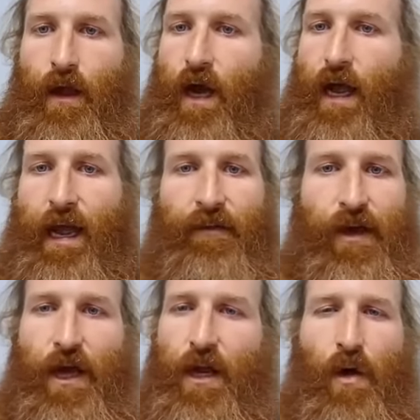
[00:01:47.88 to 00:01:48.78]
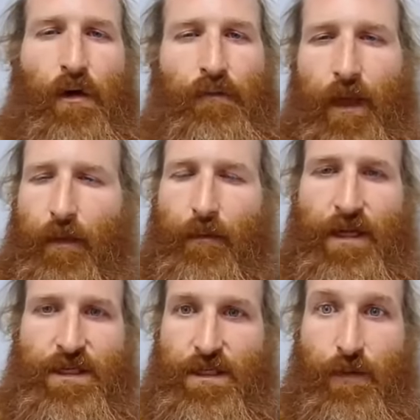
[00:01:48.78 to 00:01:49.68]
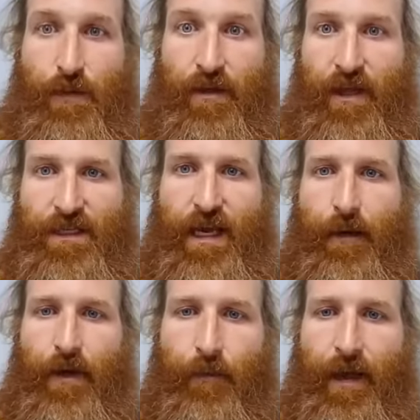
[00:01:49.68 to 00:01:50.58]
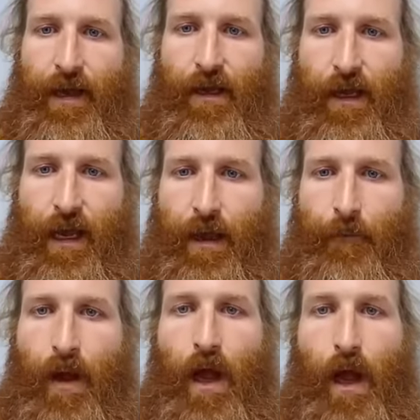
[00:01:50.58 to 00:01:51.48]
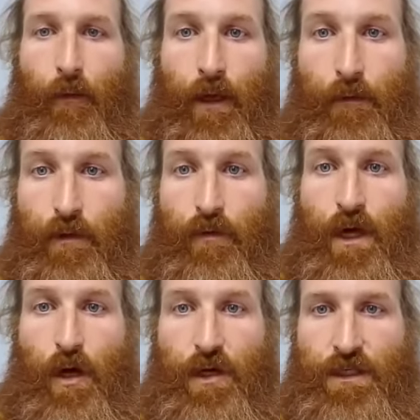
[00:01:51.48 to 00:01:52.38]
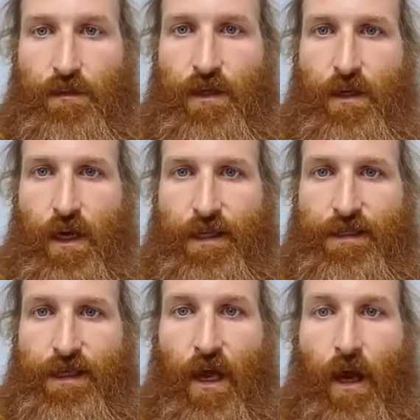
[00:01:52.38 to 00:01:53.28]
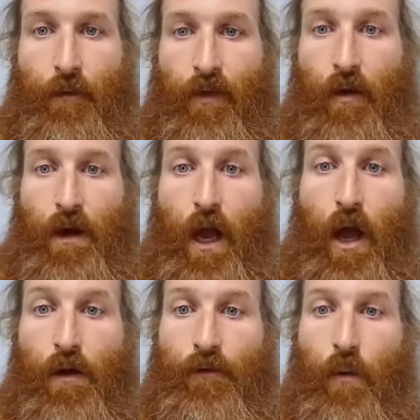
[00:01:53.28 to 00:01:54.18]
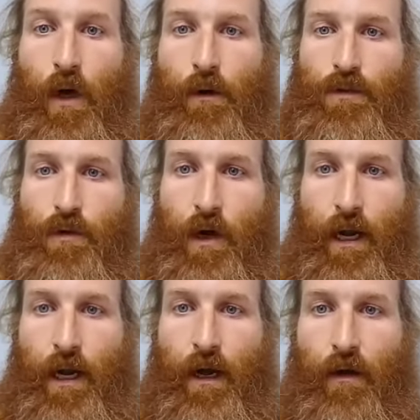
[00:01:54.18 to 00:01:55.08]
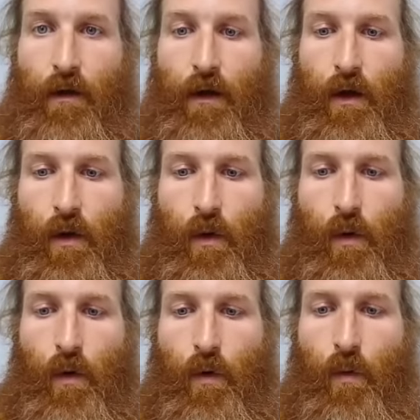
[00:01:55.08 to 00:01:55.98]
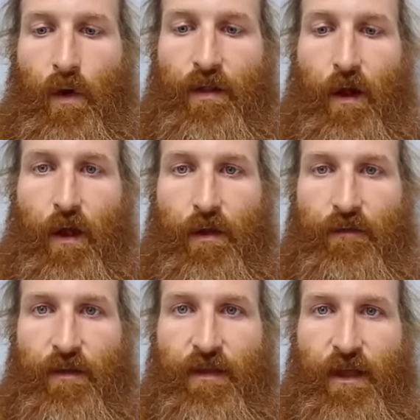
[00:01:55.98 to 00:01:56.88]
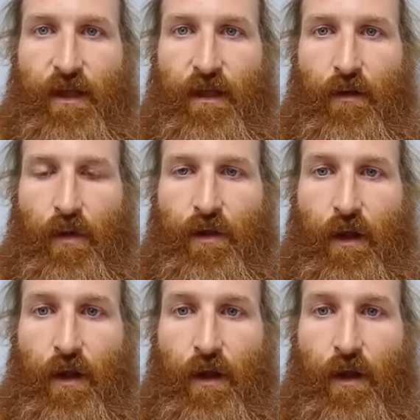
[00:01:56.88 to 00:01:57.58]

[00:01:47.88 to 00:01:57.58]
I know I can get a message about things happening back at camp. I'm going to be really honest with you guys. I'm totally overwhelmed right now with a lot that I've received, with a